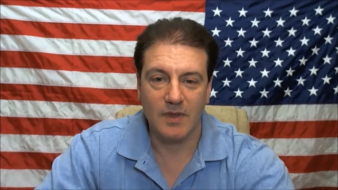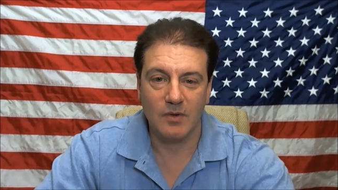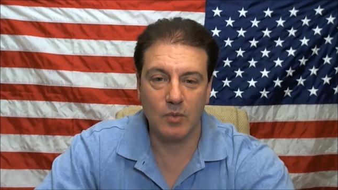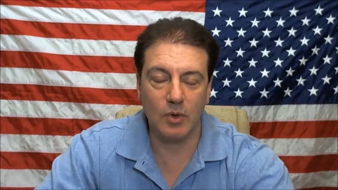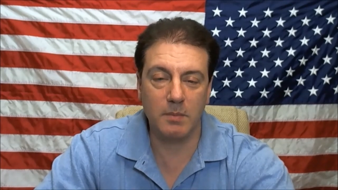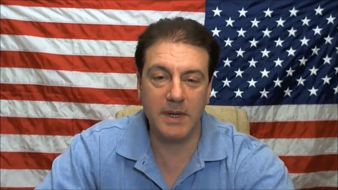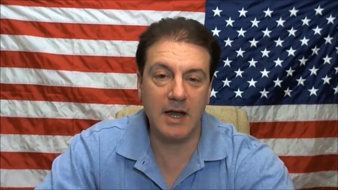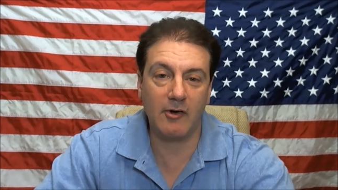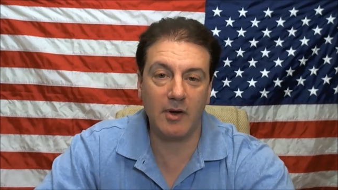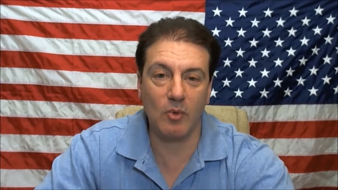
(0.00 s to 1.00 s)
we'll be
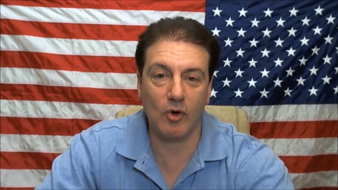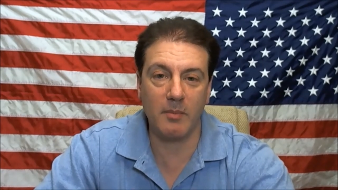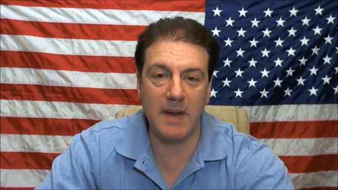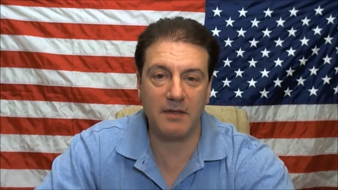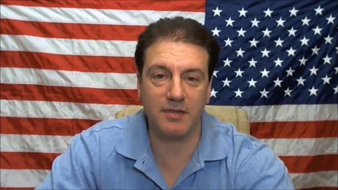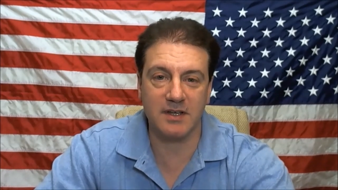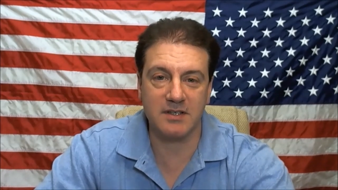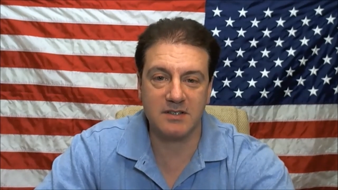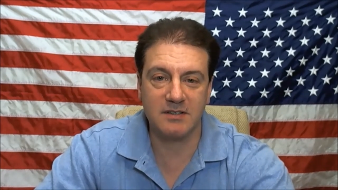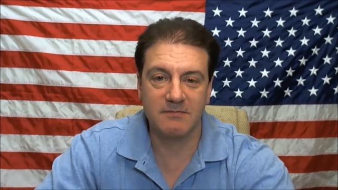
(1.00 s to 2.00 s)
hearing more about this.